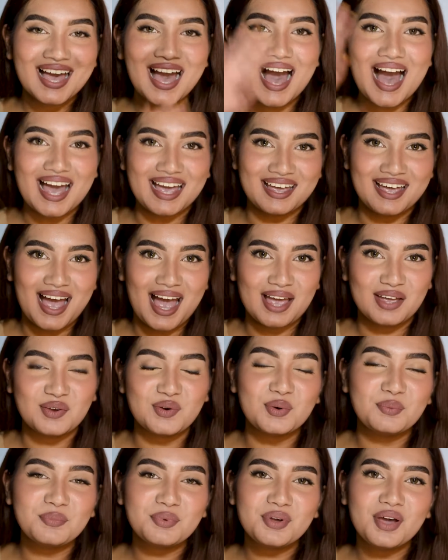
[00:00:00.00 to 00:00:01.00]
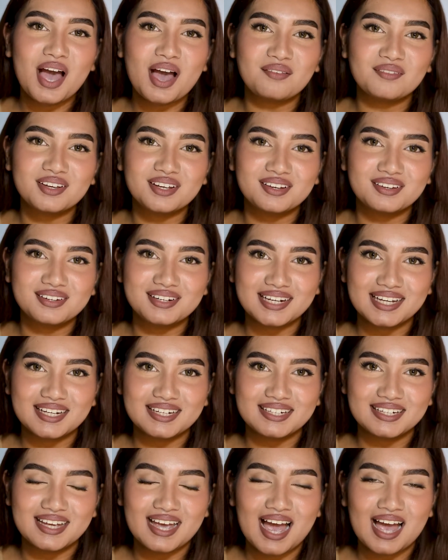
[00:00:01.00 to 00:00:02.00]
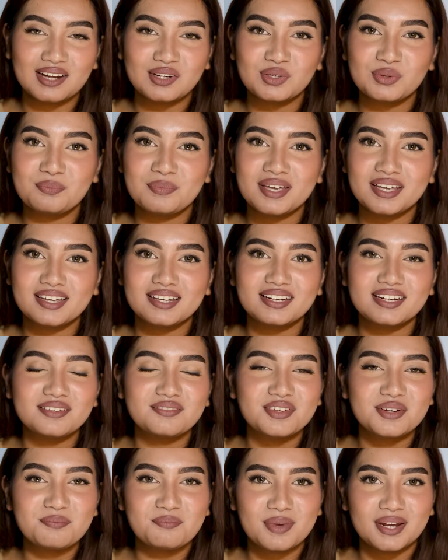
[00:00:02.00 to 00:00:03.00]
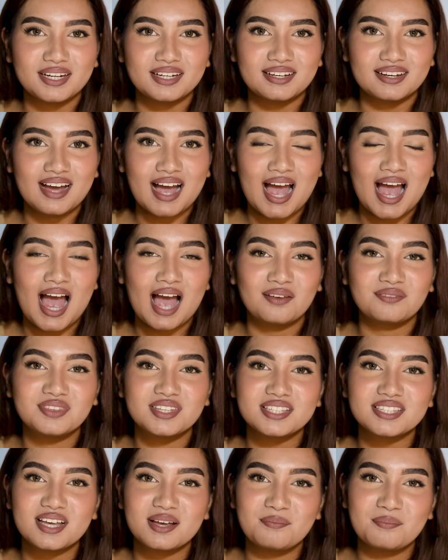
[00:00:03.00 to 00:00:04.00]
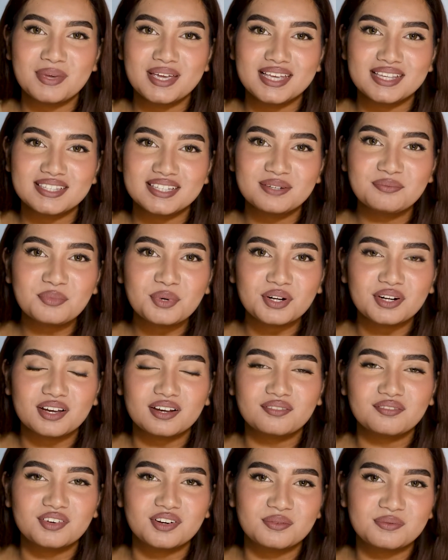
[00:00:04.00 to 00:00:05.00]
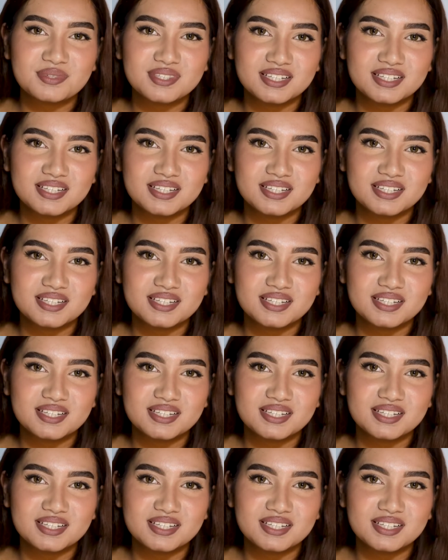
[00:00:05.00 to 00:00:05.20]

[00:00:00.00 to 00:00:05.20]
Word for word: Hi, I hope you're having a great day, and to make it even better, I have this amazing product from